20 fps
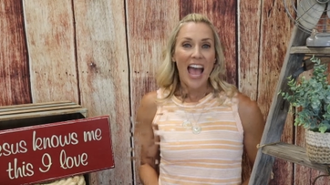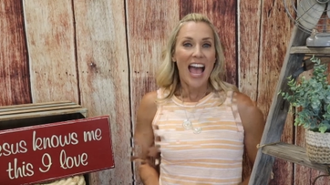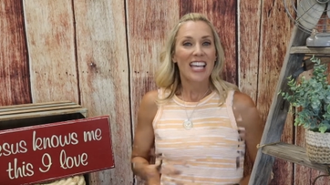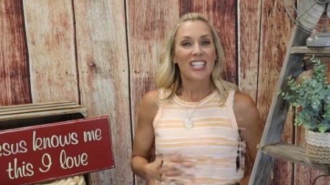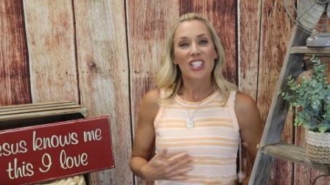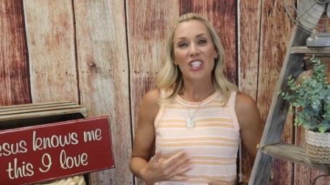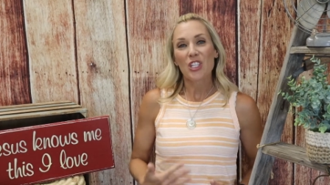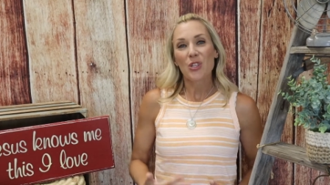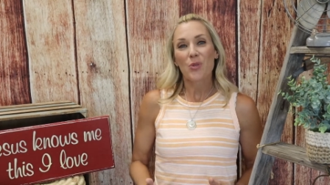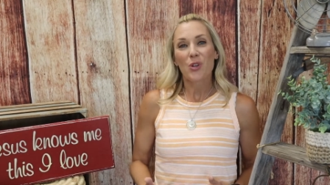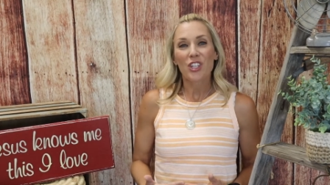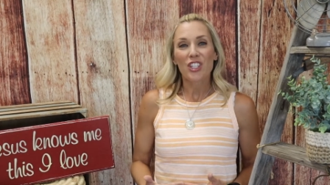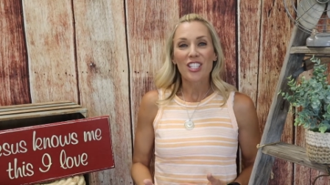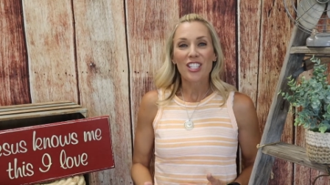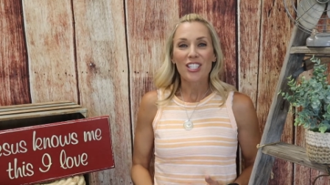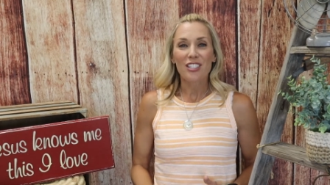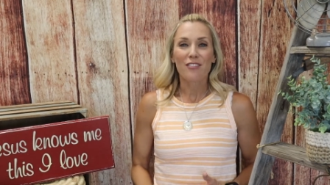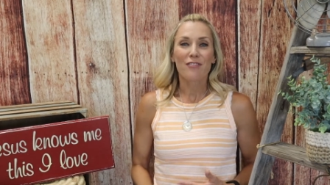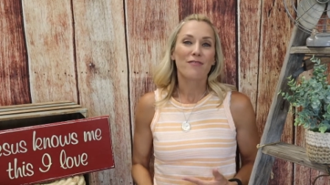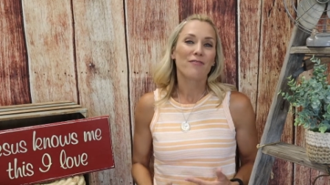As you are
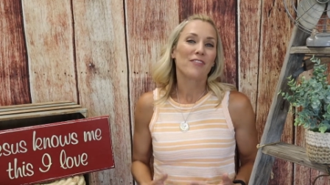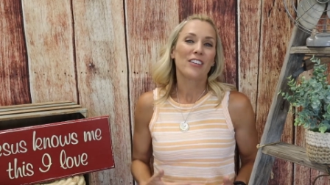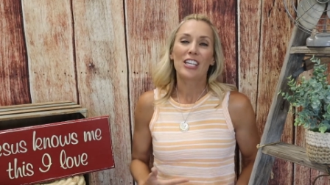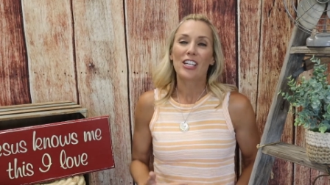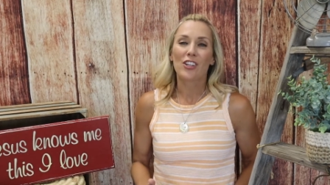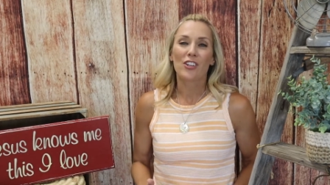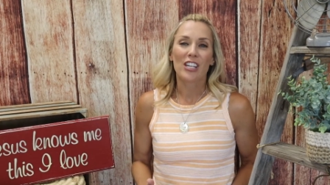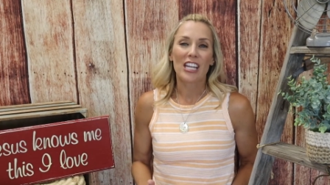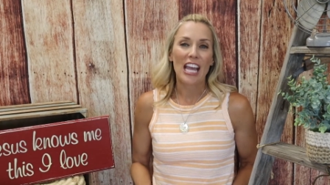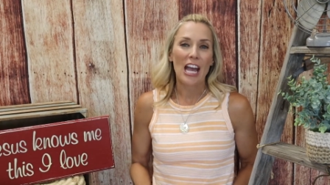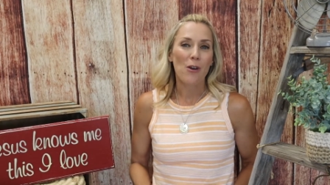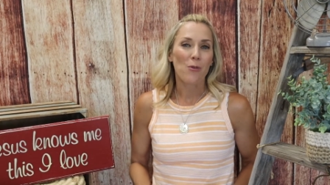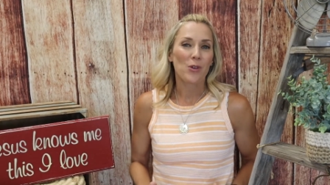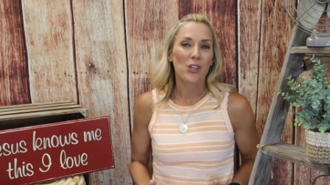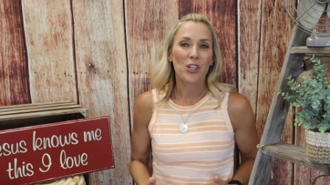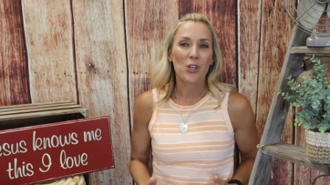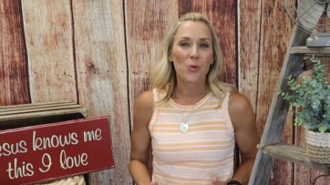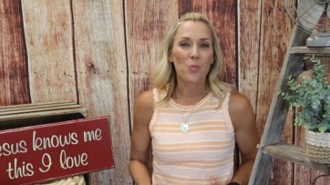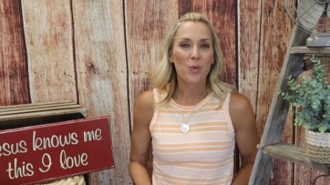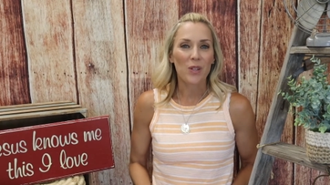still figuring out
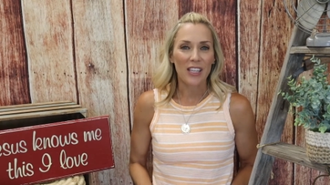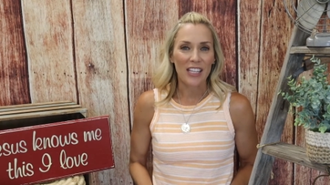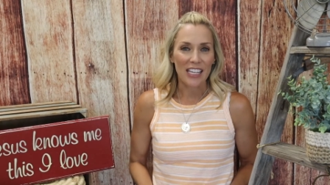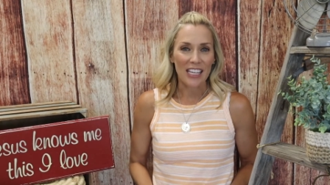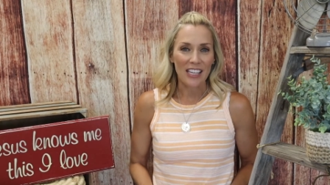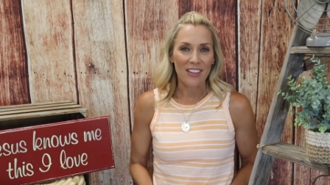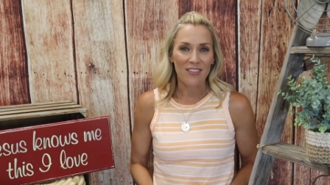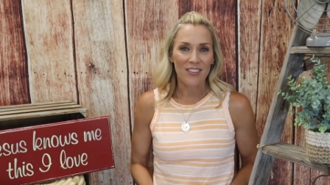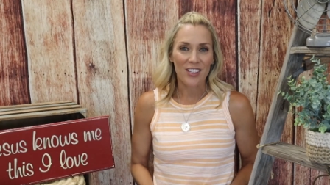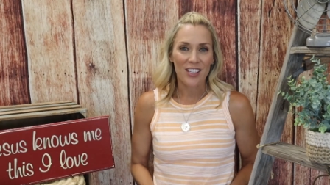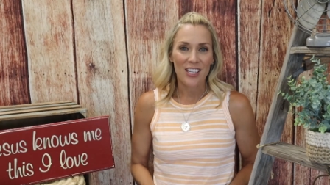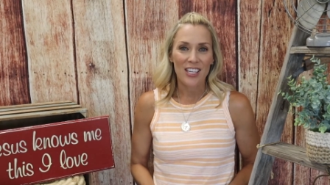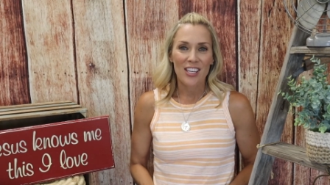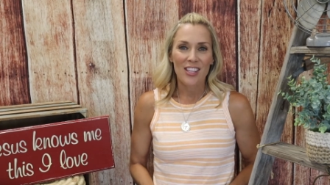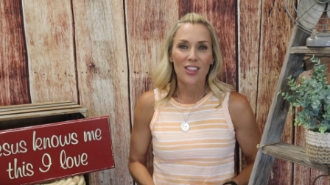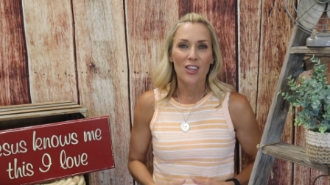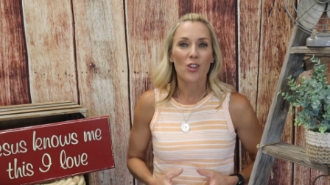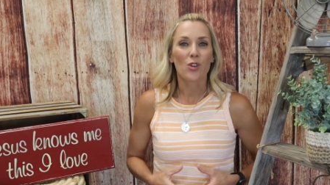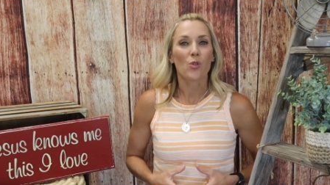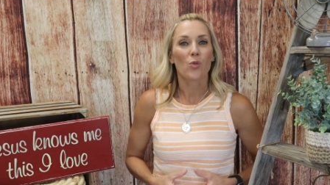what you believe,
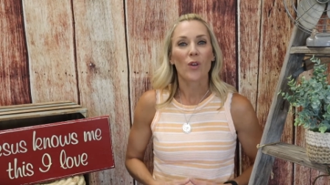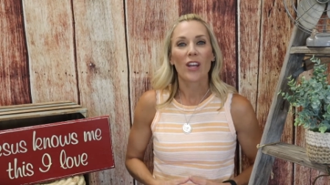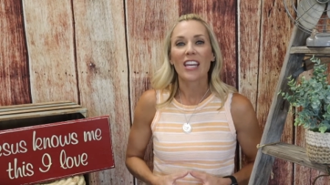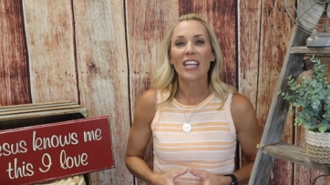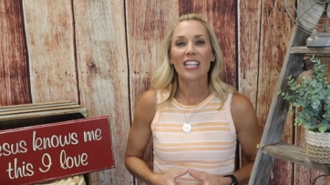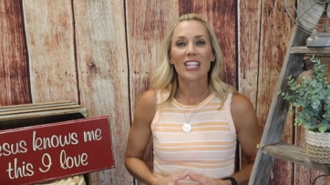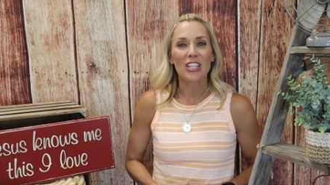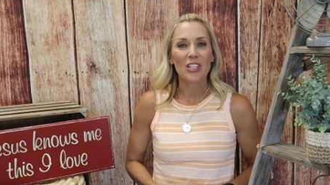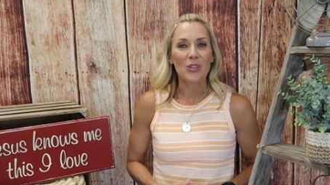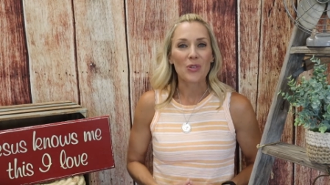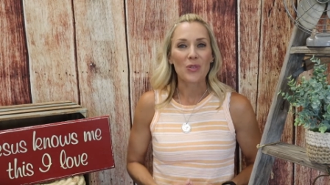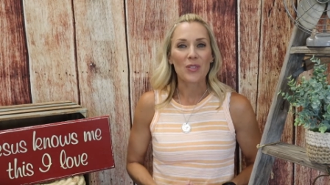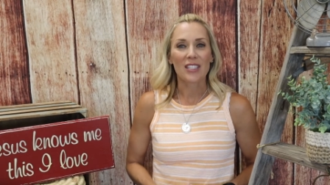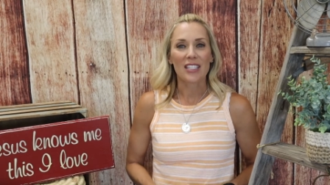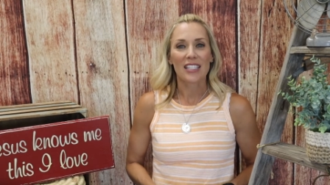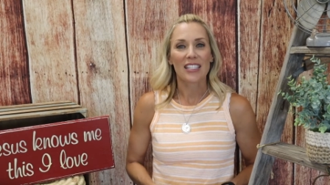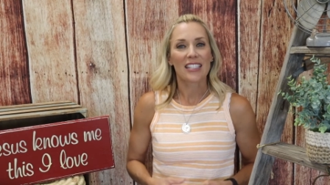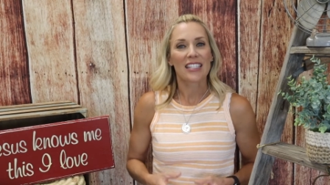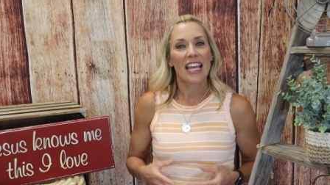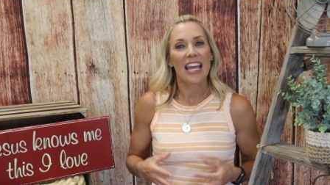the great
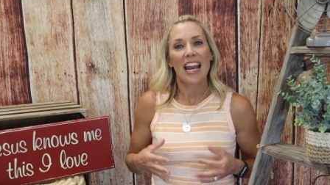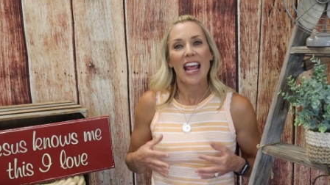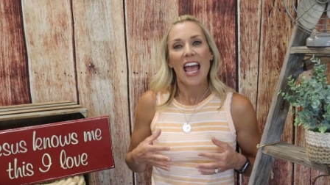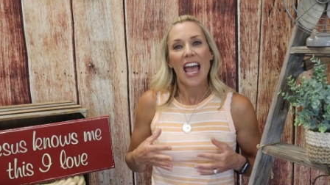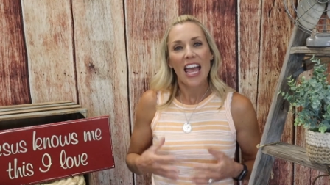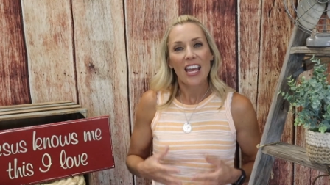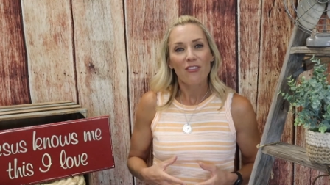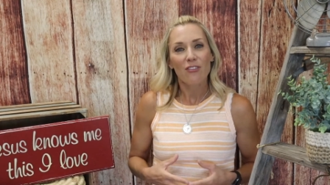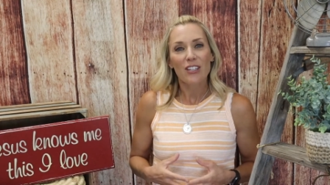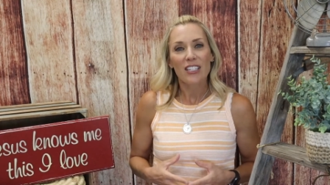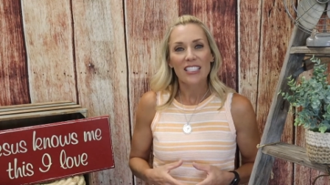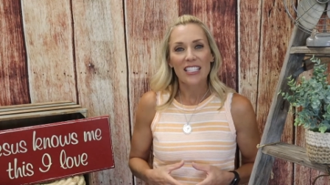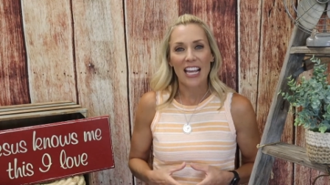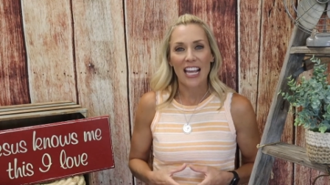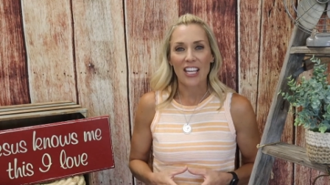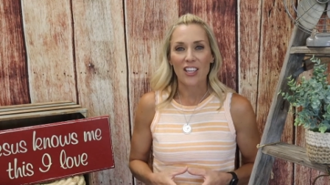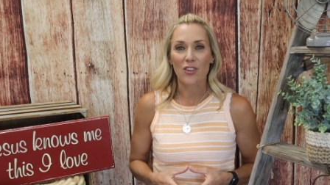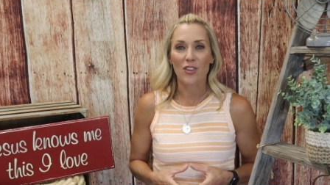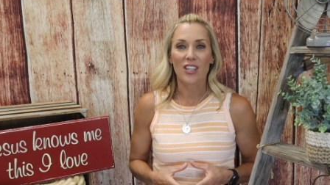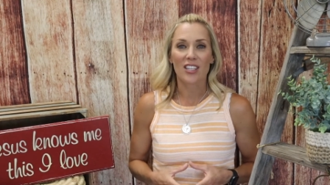news is that every
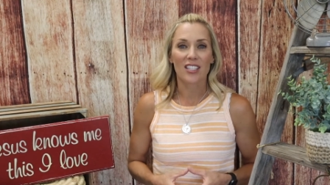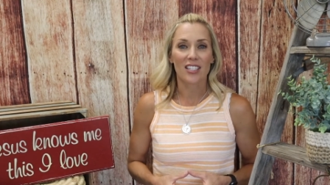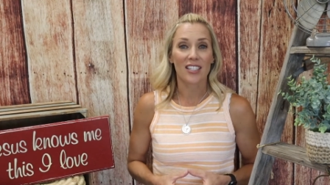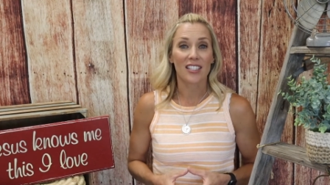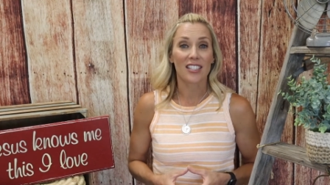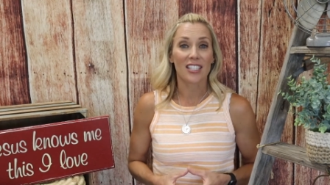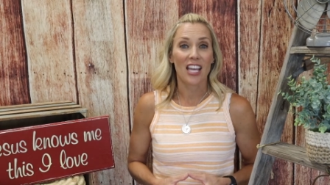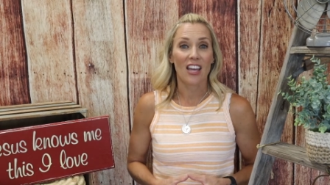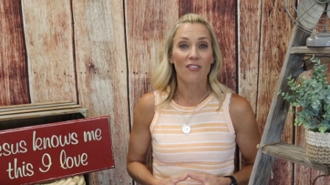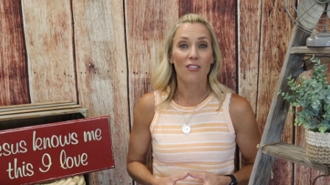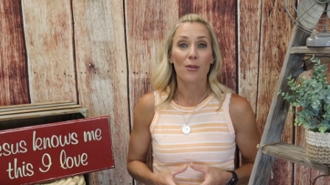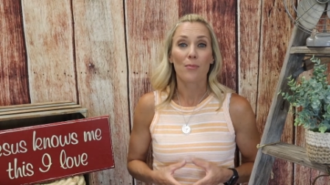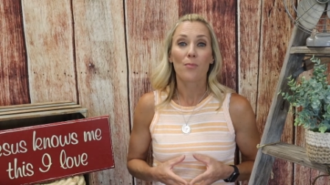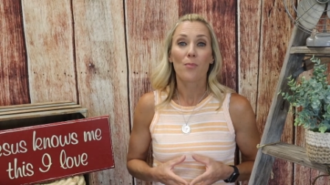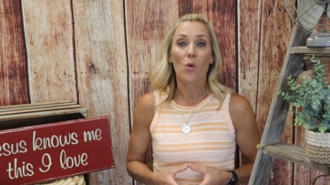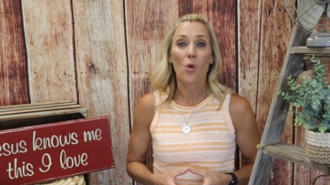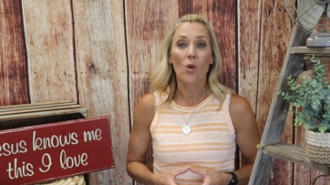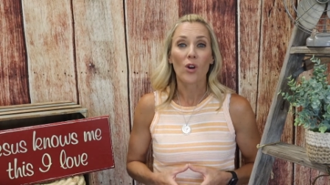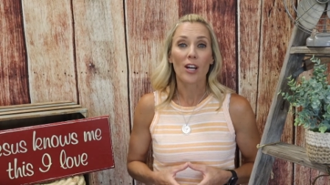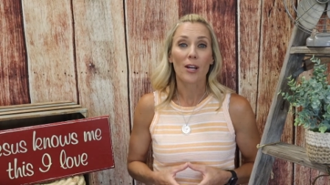day you can discover
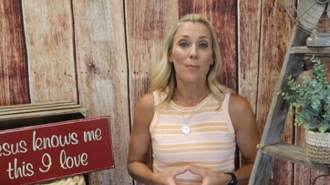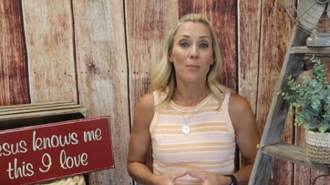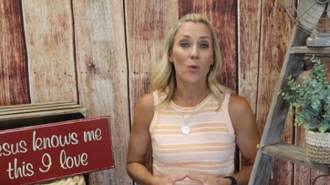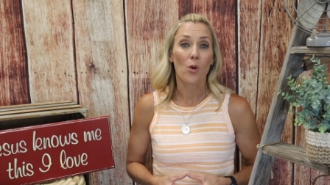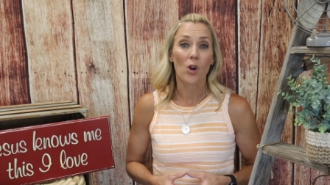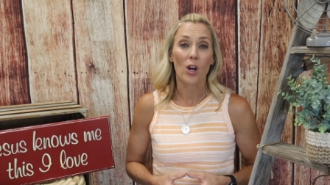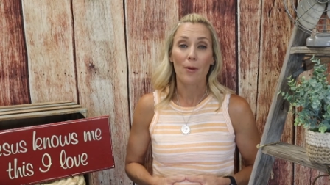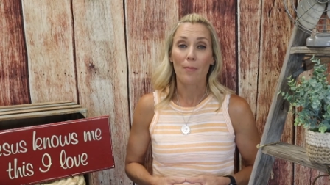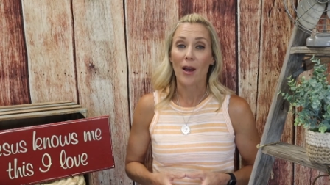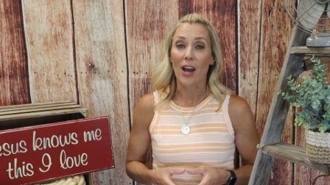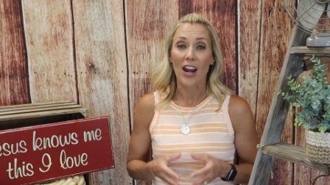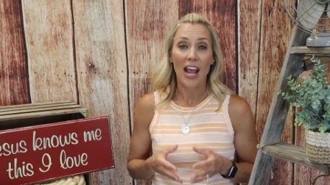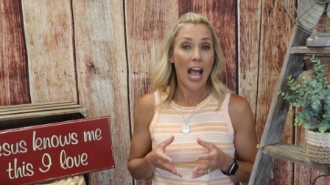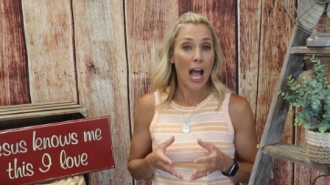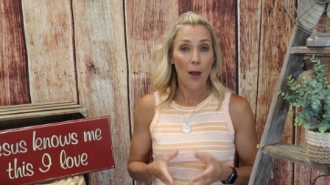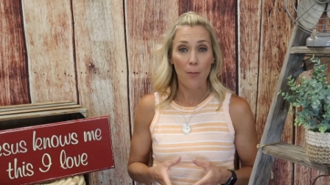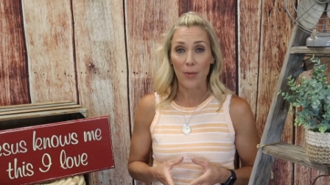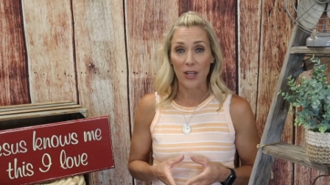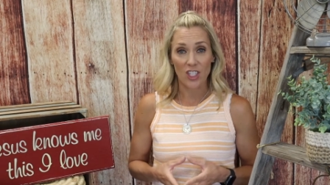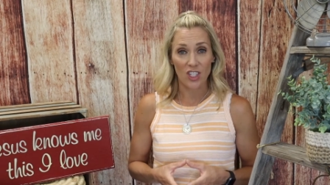more and more about
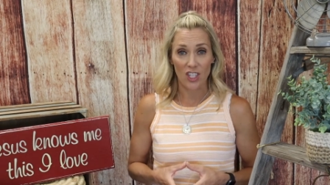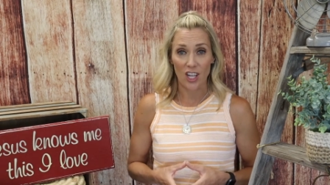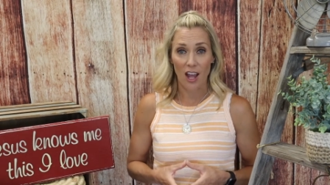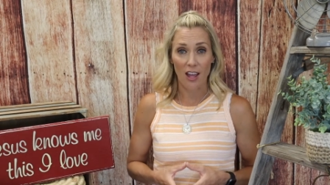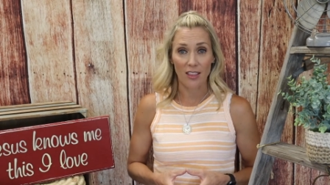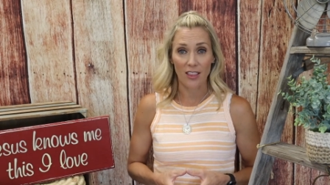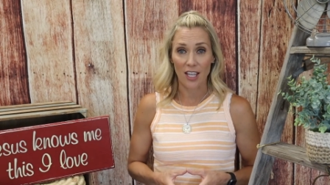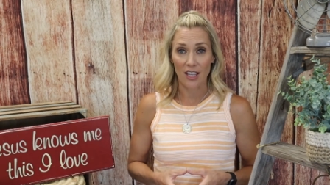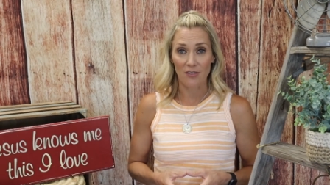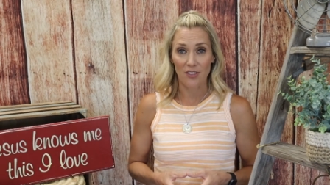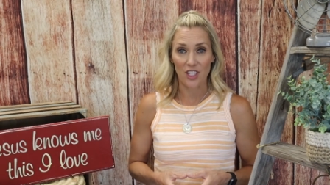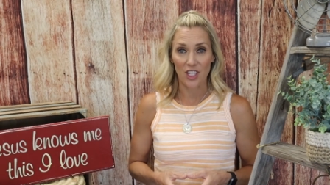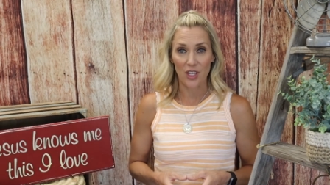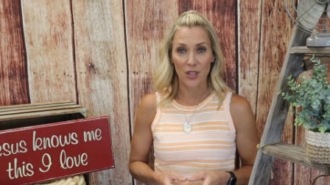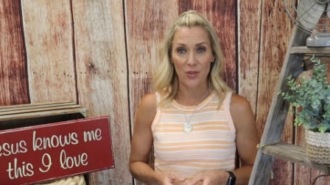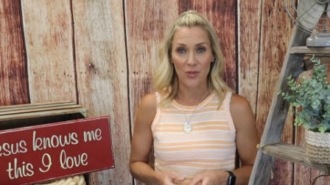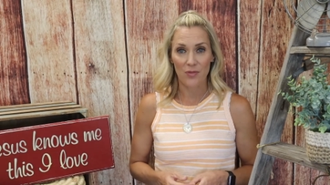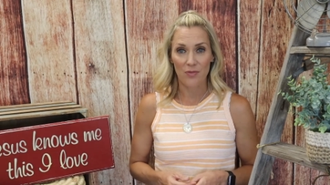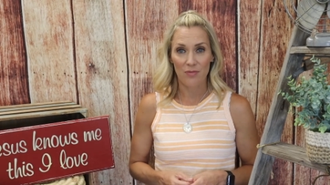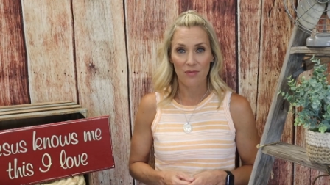how much God loves
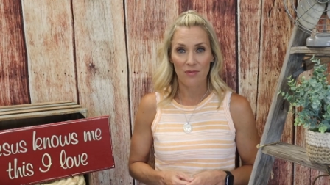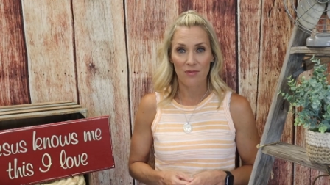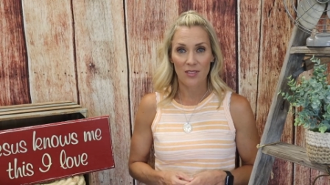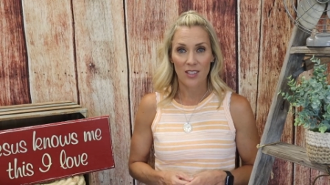you.